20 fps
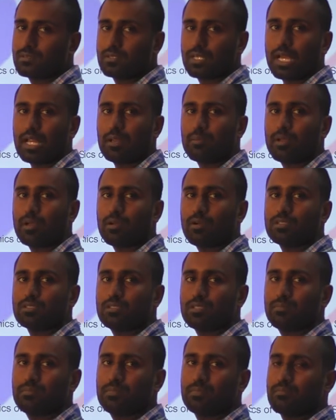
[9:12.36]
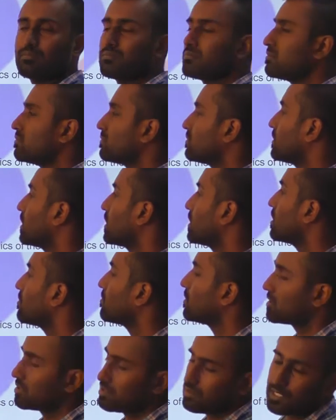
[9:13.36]
Dynamic concept Nothing
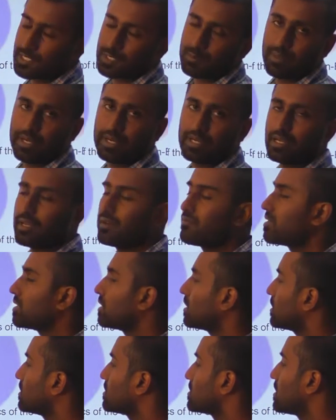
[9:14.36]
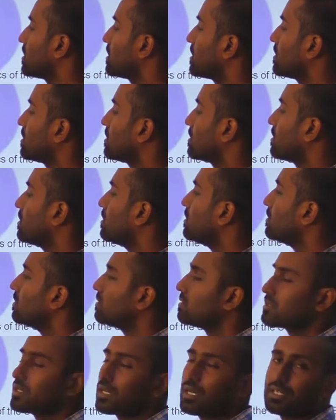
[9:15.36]
much to explain. Everything is written in the
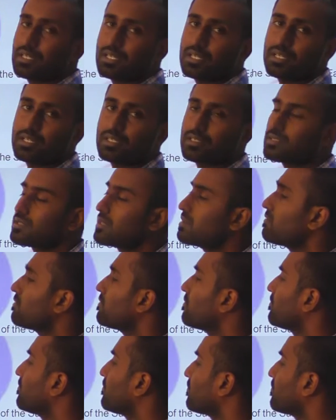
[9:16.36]
content itself.